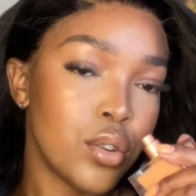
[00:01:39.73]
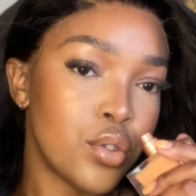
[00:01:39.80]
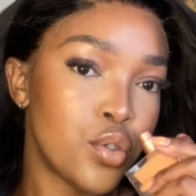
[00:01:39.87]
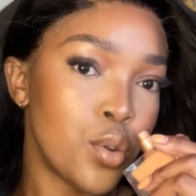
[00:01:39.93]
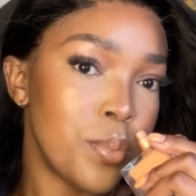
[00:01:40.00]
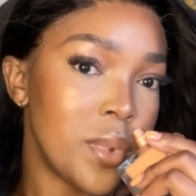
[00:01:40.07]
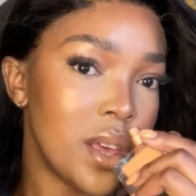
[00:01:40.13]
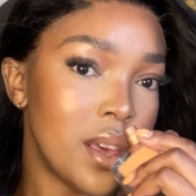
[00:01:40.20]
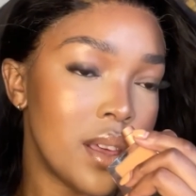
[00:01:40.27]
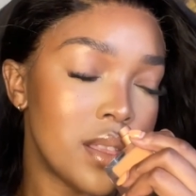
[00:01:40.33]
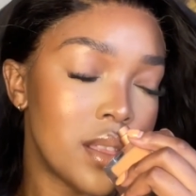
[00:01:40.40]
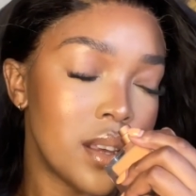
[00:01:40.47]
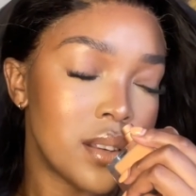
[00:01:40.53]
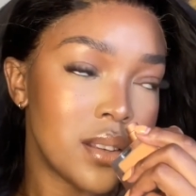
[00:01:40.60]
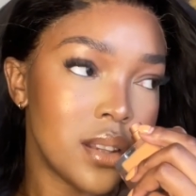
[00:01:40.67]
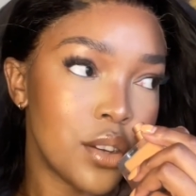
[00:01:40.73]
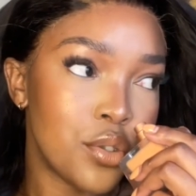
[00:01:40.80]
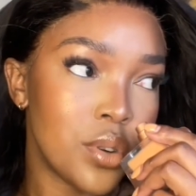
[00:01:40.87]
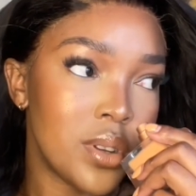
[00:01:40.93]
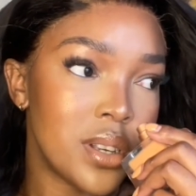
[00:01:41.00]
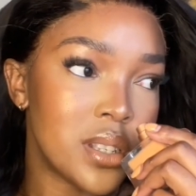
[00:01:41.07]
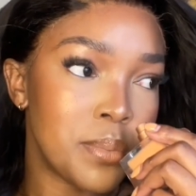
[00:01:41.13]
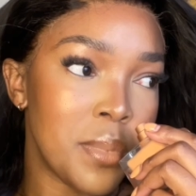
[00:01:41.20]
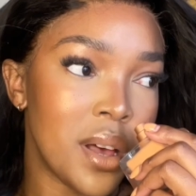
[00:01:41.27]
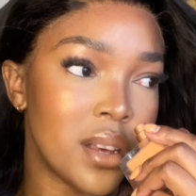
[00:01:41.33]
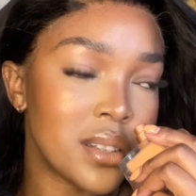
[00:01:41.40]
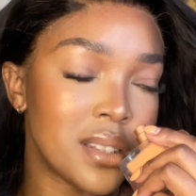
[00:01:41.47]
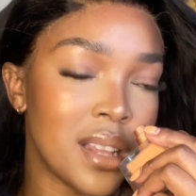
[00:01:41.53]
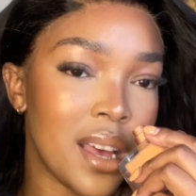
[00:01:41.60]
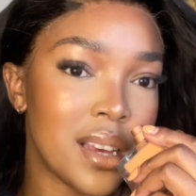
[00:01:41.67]
to me this literally
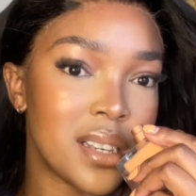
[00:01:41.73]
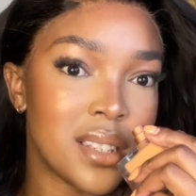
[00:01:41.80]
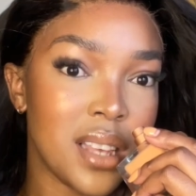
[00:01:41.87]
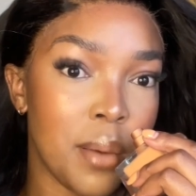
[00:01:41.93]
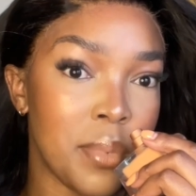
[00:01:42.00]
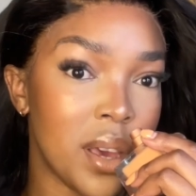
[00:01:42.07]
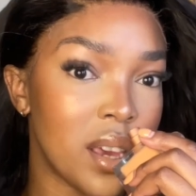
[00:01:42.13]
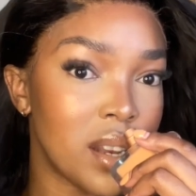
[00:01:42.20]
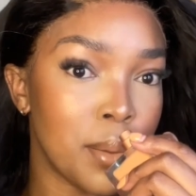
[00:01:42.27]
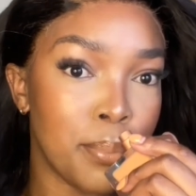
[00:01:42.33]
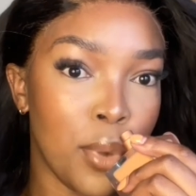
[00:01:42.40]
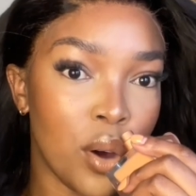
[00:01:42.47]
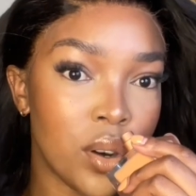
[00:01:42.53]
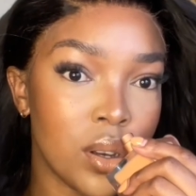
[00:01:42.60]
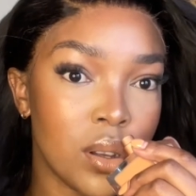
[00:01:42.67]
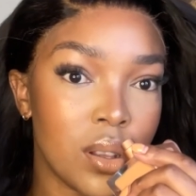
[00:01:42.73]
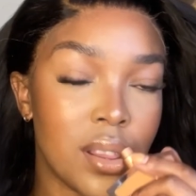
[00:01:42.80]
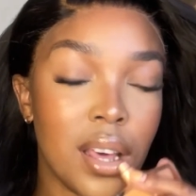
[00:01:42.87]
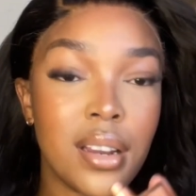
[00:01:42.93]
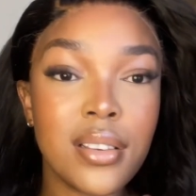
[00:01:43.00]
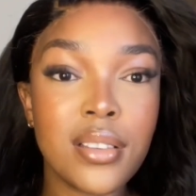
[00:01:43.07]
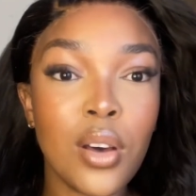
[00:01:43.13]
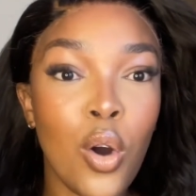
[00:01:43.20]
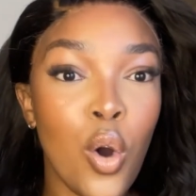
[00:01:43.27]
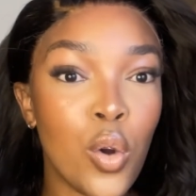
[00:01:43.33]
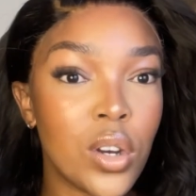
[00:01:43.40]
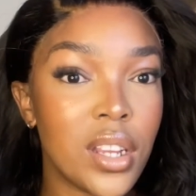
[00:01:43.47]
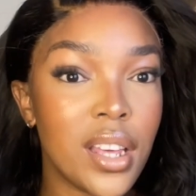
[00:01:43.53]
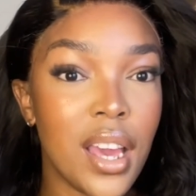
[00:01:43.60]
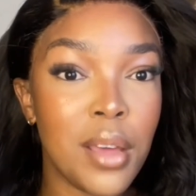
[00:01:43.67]
smells like summer in a bottle that is the
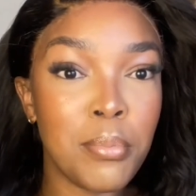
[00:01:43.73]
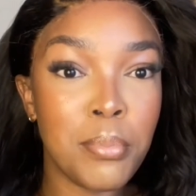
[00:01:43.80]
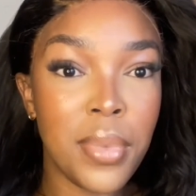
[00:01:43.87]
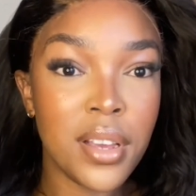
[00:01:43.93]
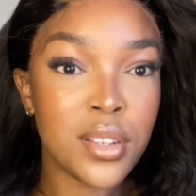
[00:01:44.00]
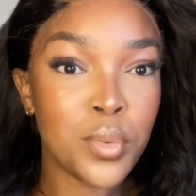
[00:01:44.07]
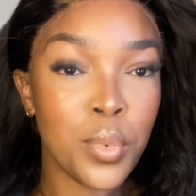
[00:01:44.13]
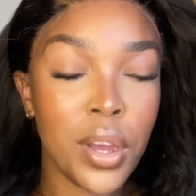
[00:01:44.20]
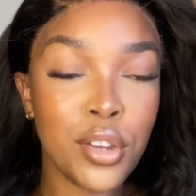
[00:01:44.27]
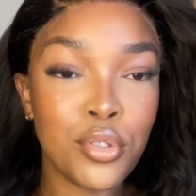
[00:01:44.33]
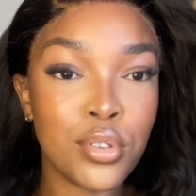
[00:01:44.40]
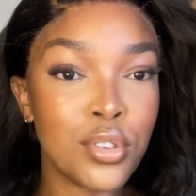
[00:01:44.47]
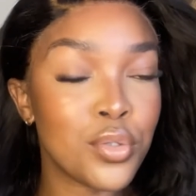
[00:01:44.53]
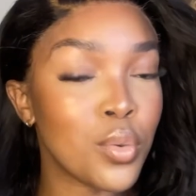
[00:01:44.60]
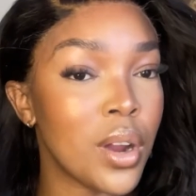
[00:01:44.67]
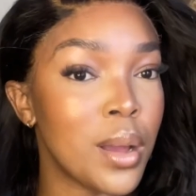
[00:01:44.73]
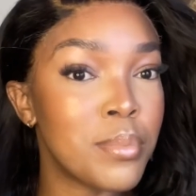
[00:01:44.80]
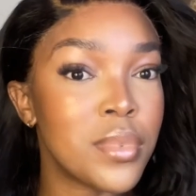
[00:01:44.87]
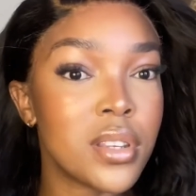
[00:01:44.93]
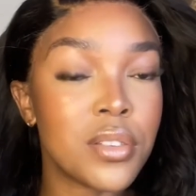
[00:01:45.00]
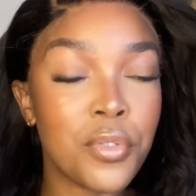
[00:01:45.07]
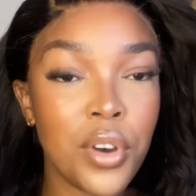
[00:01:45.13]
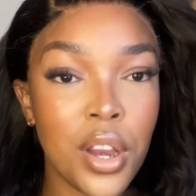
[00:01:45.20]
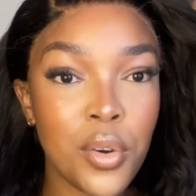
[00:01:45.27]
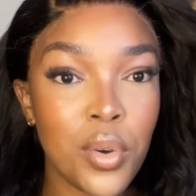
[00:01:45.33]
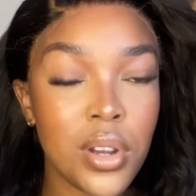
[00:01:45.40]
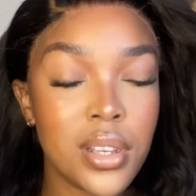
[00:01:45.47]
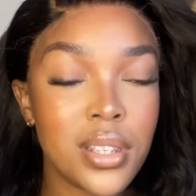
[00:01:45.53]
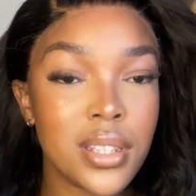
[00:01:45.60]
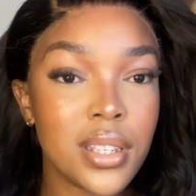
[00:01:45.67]
only and best way to describe this
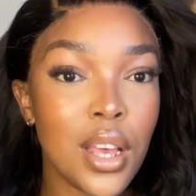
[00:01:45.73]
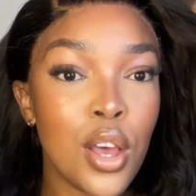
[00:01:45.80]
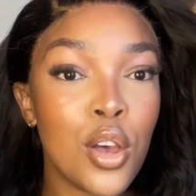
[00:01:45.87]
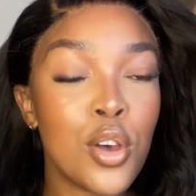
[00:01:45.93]
fragrance